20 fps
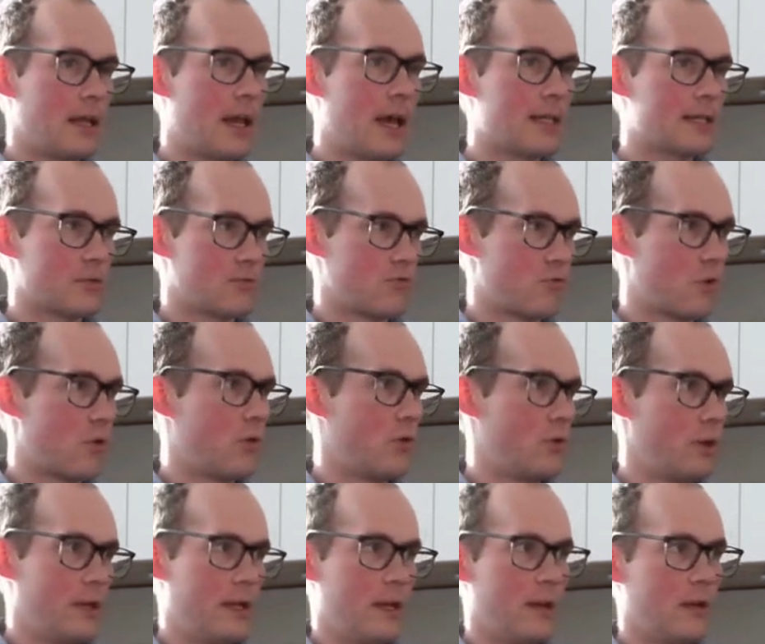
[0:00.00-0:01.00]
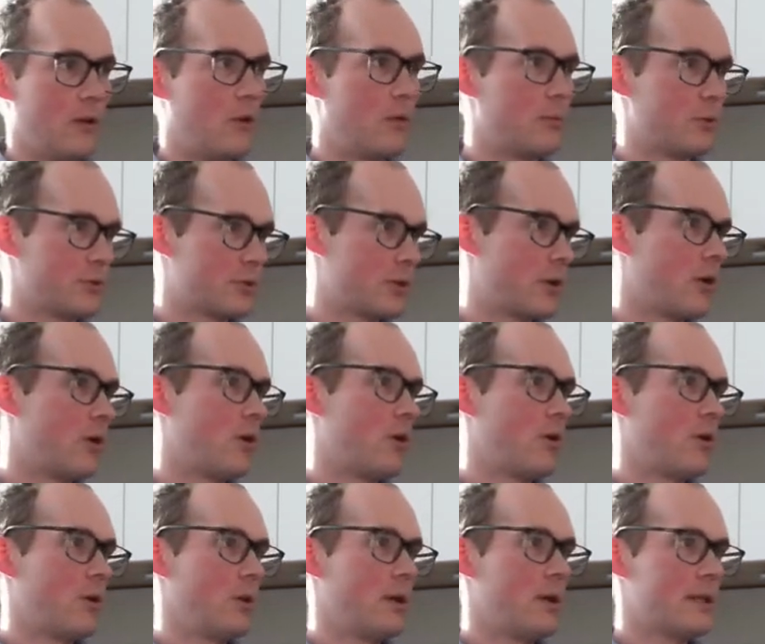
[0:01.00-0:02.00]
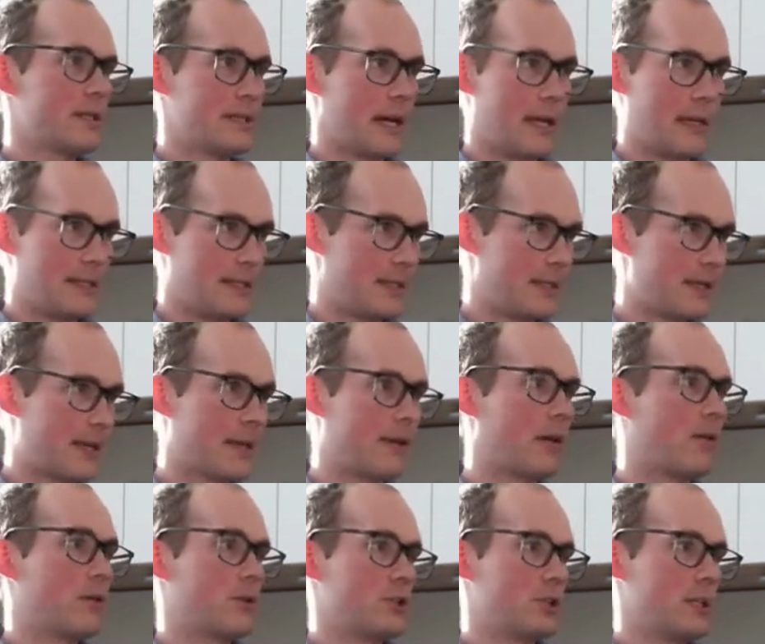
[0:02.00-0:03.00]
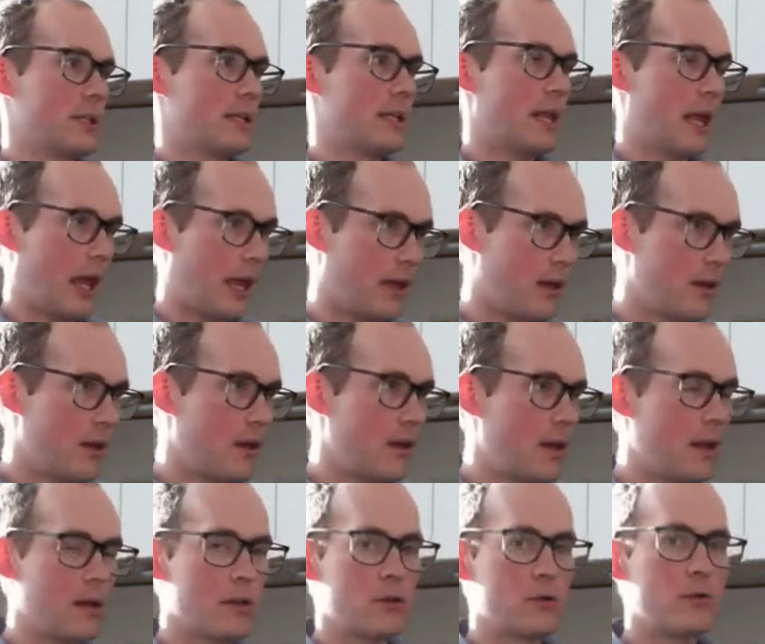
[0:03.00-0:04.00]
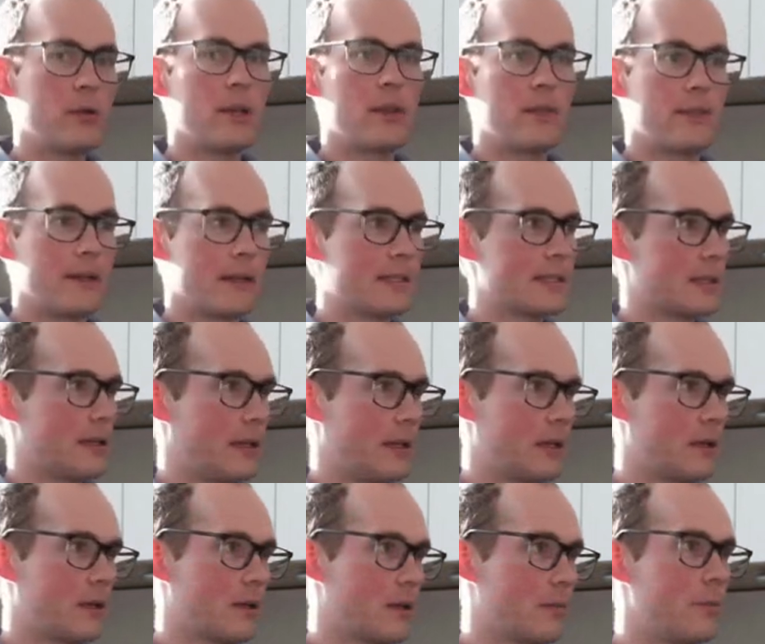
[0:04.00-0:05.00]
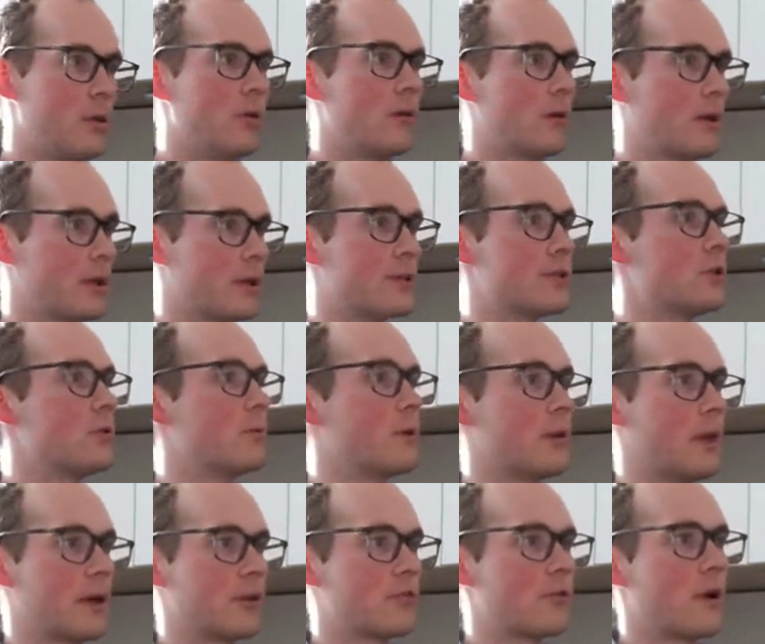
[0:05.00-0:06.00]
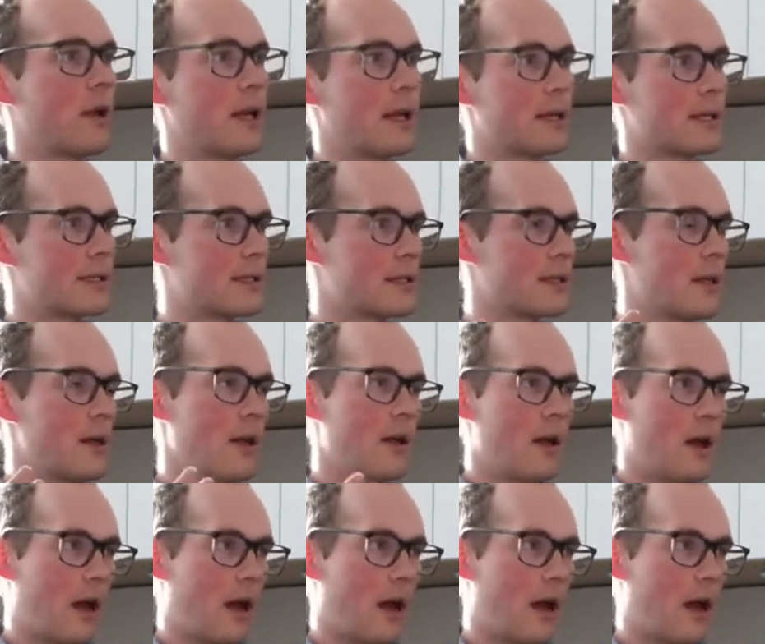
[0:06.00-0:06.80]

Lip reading: it has a role in almost all science and technology today, including things like consumer electronics.